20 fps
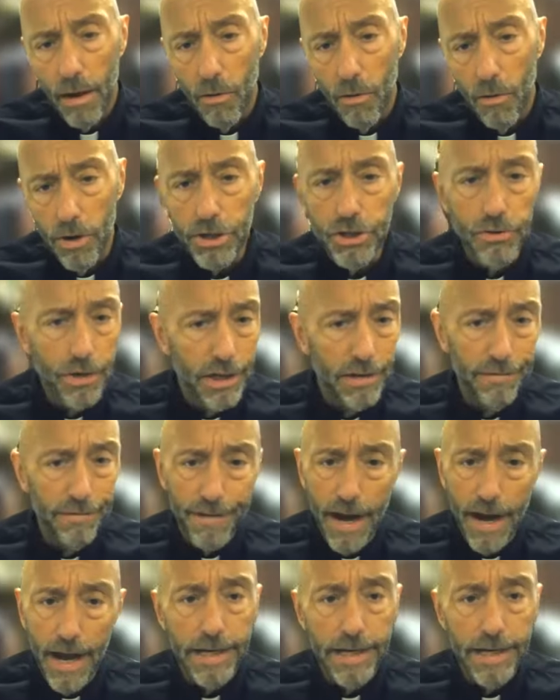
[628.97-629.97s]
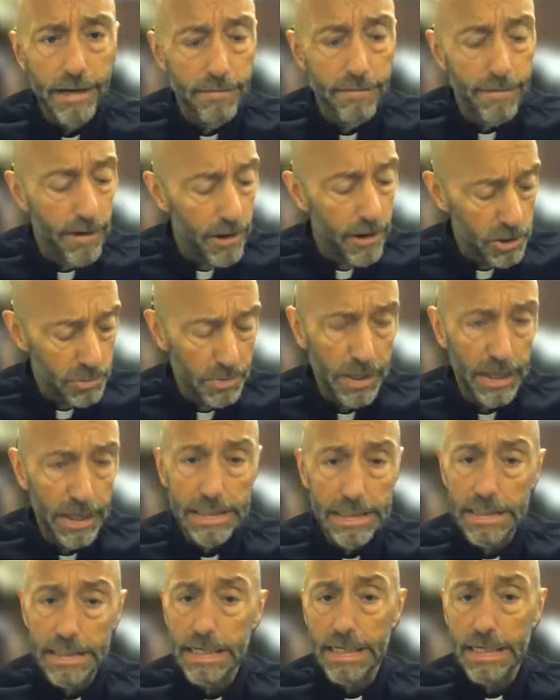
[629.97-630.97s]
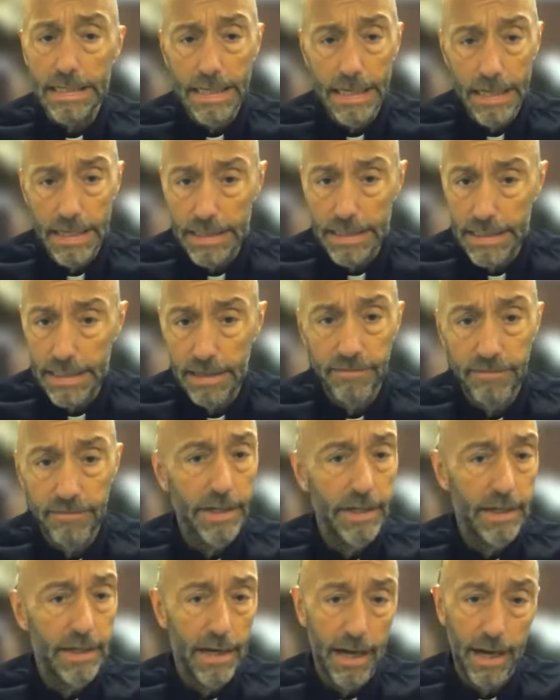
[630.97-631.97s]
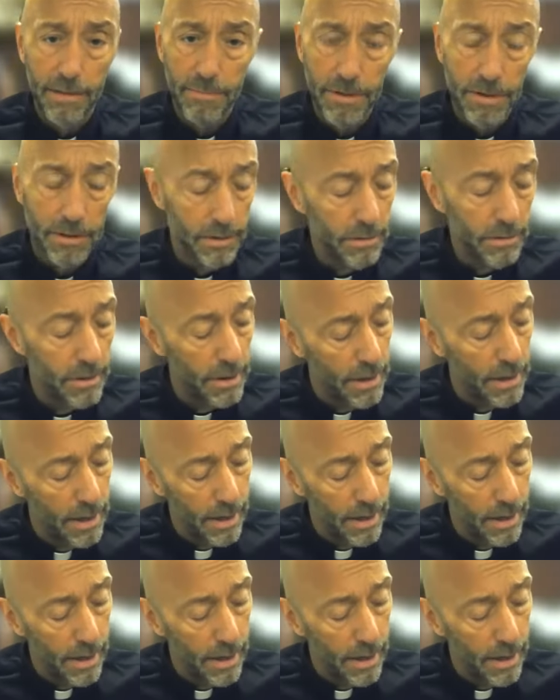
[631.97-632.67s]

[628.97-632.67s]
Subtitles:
which you can find in various places, antenna TV, cable,